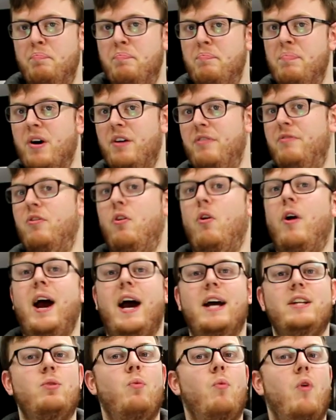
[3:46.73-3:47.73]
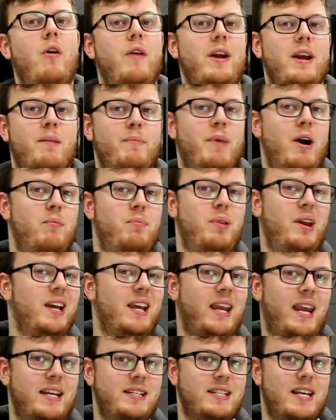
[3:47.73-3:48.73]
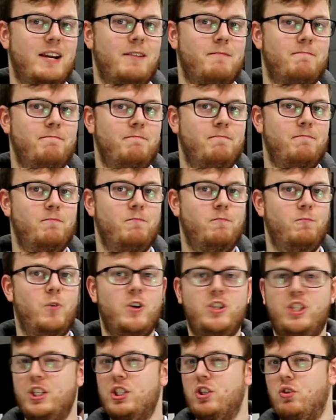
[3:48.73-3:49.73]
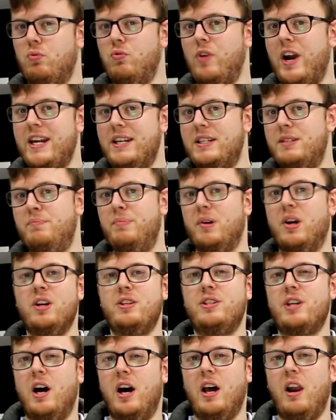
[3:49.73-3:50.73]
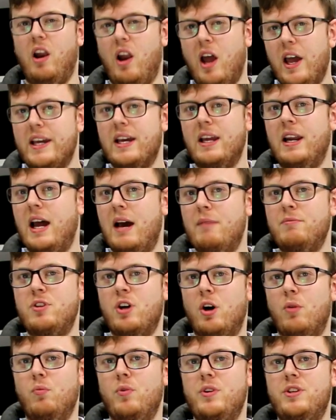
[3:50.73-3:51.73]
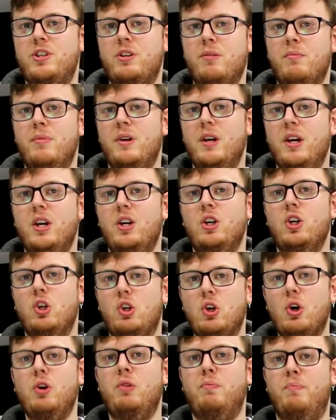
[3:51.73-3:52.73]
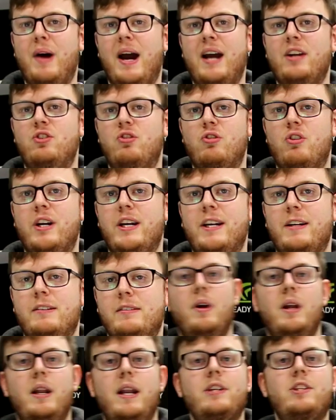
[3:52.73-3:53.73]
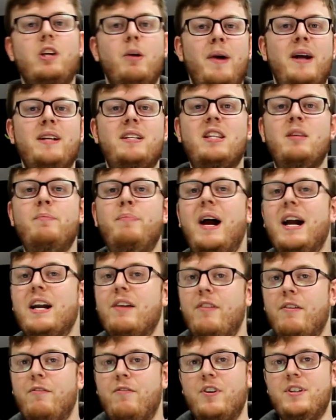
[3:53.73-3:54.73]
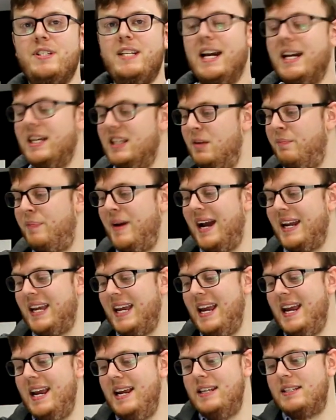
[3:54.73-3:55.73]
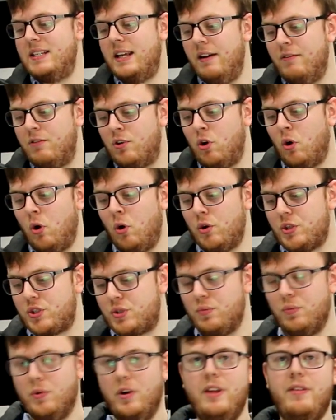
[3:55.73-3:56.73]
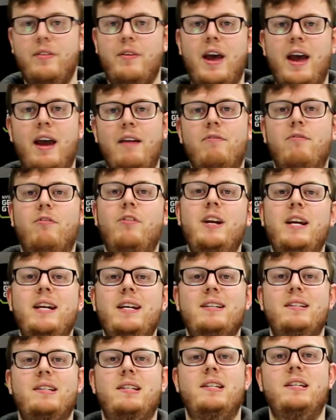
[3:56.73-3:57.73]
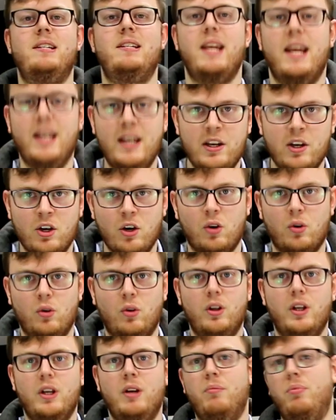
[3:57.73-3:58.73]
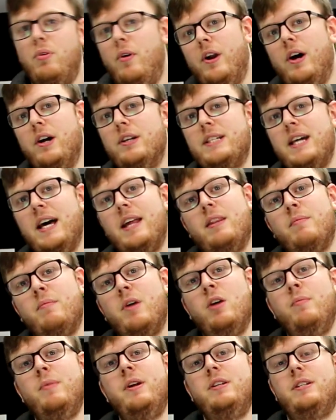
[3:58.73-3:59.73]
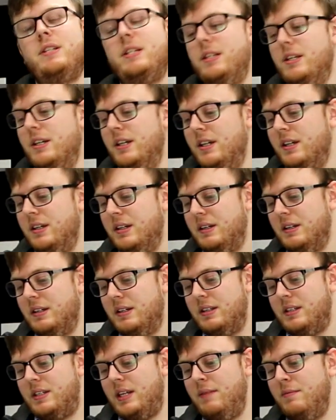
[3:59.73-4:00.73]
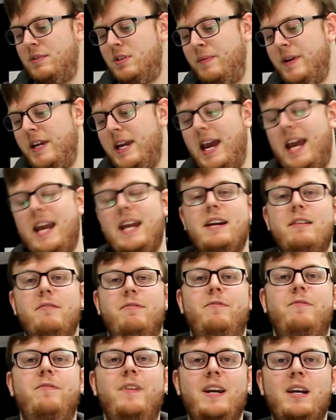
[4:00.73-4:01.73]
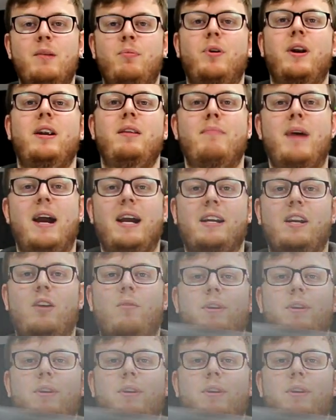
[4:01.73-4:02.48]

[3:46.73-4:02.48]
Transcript: before I had to worry about plugging it in. Which is great, because I like a laptop with some good battery. Let's go back to the back of it for a second. The back is, of course, with every single product at the moment, seem to be a fingerprint magnet.